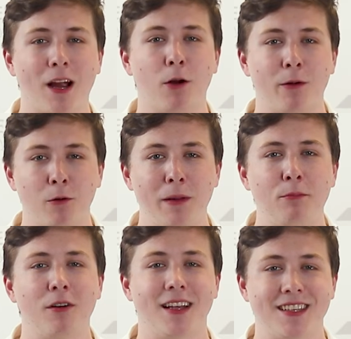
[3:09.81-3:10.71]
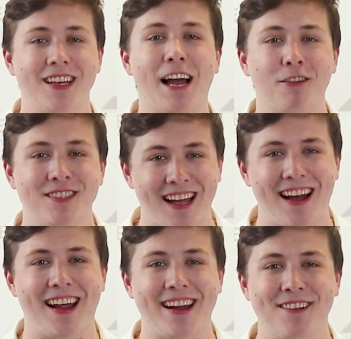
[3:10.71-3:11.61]
where we will be placing our
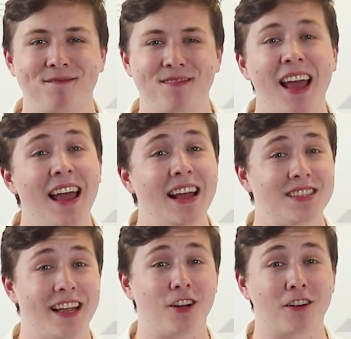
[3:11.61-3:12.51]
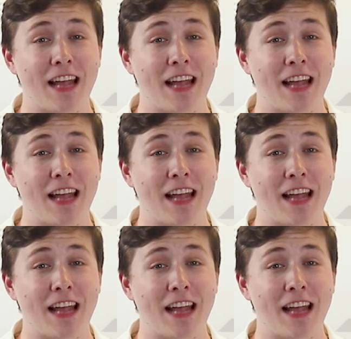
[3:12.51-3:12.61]
dye. Take your